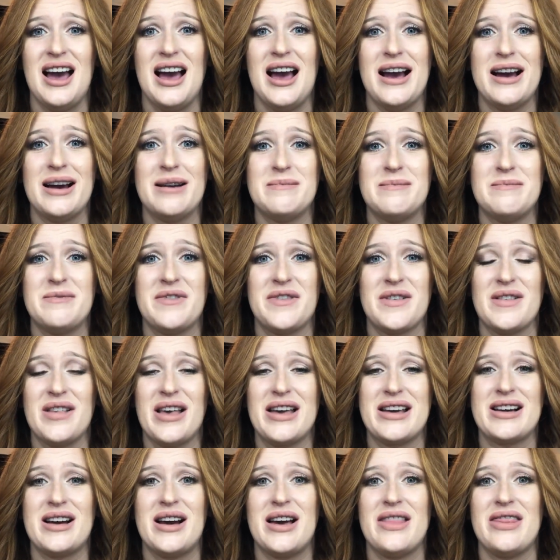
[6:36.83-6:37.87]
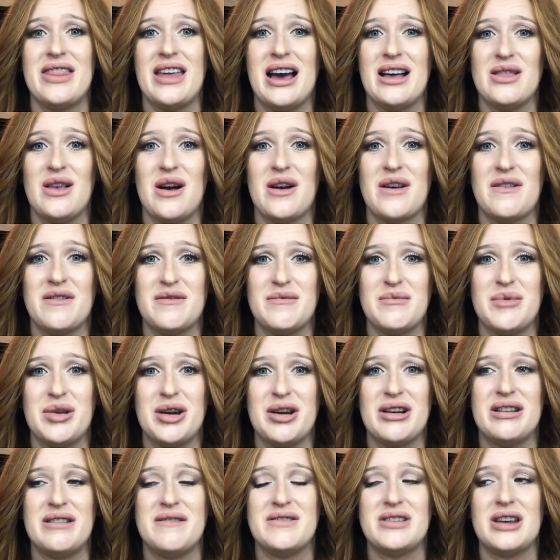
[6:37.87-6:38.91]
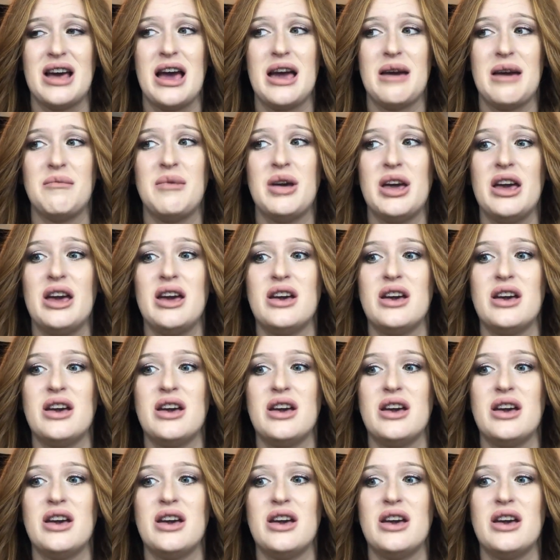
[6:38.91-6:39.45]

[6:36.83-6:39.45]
for like that long of a period of time.